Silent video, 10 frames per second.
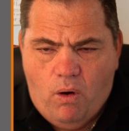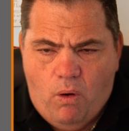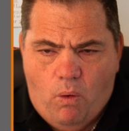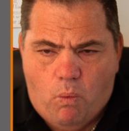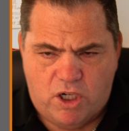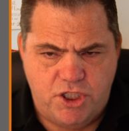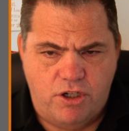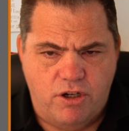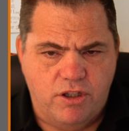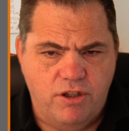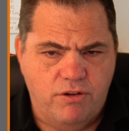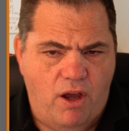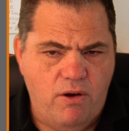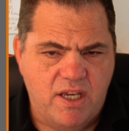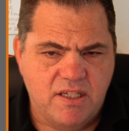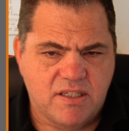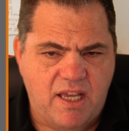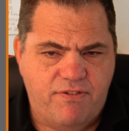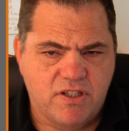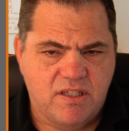What you could do, though, is
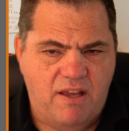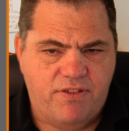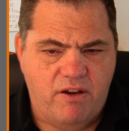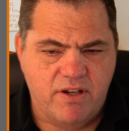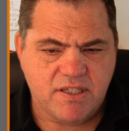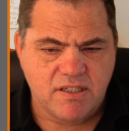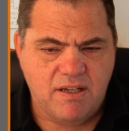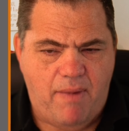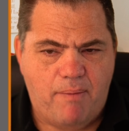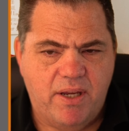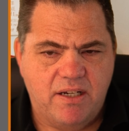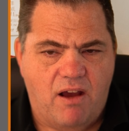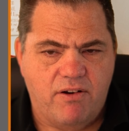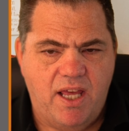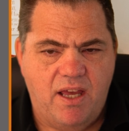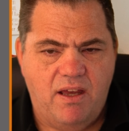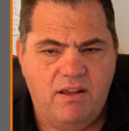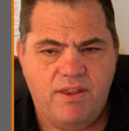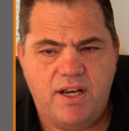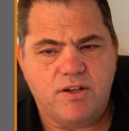if there isn't a mapping down here,
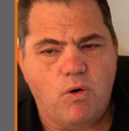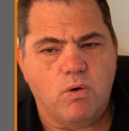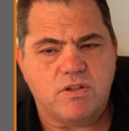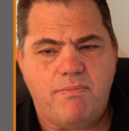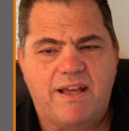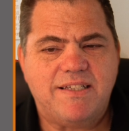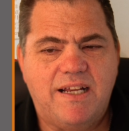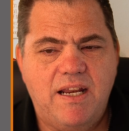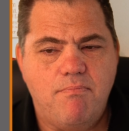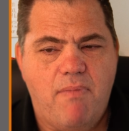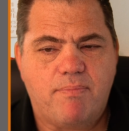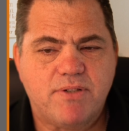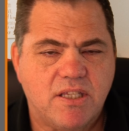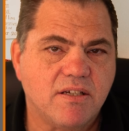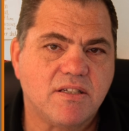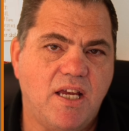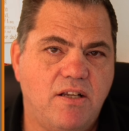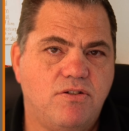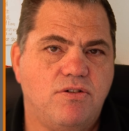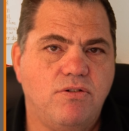then it automatically maps this
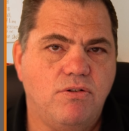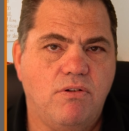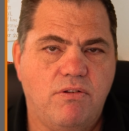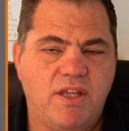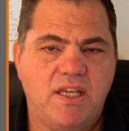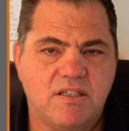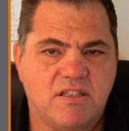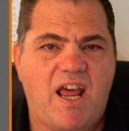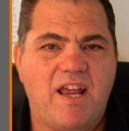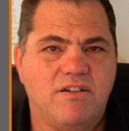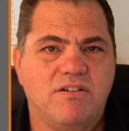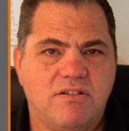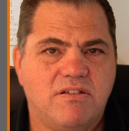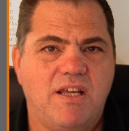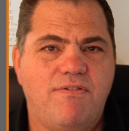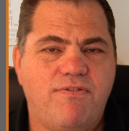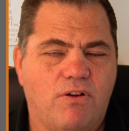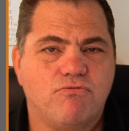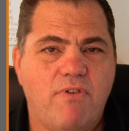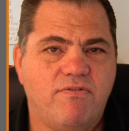into the standard default
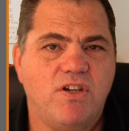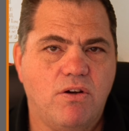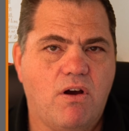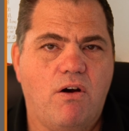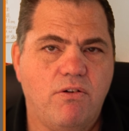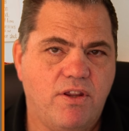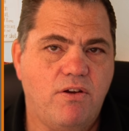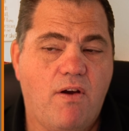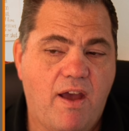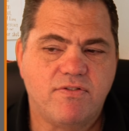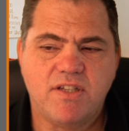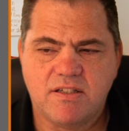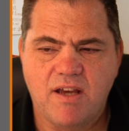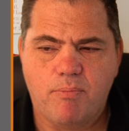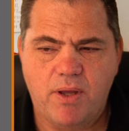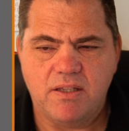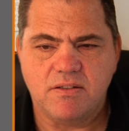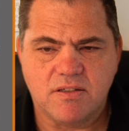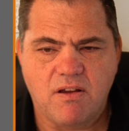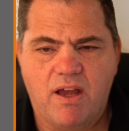revenue code that you have set up
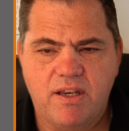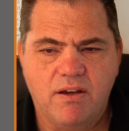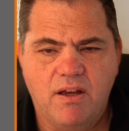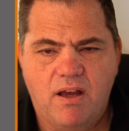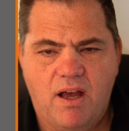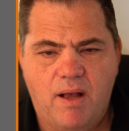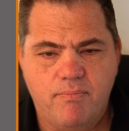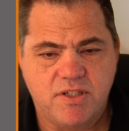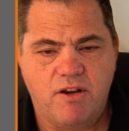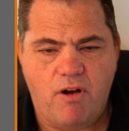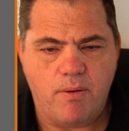inside Xero.